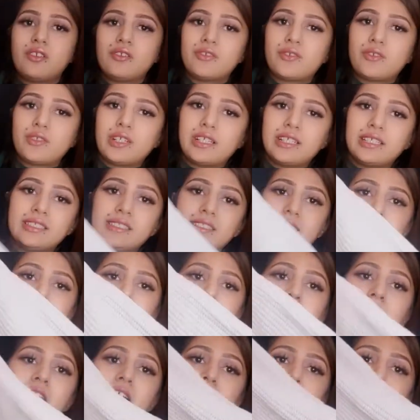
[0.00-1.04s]
dress,
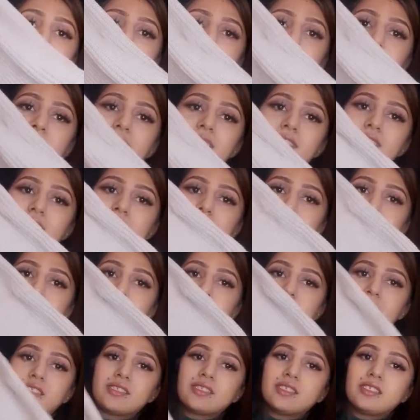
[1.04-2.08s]
and it is
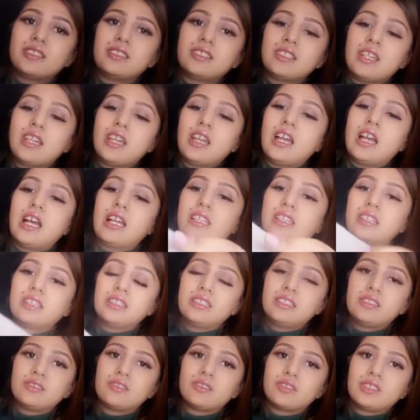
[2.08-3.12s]
knitted,
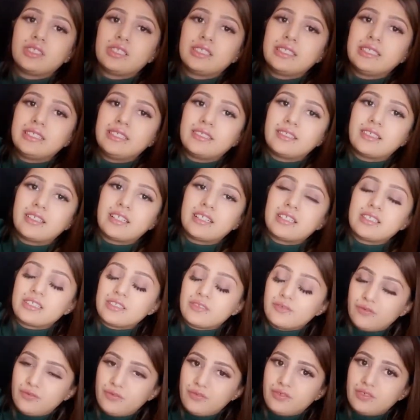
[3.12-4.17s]
and here are
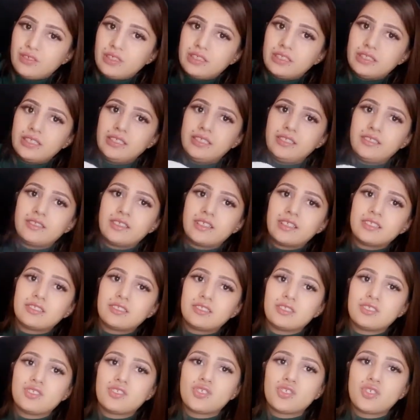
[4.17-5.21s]

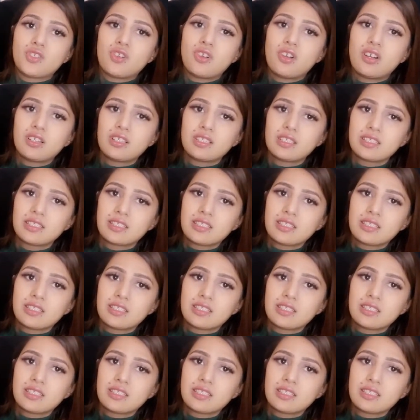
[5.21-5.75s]
the chalks.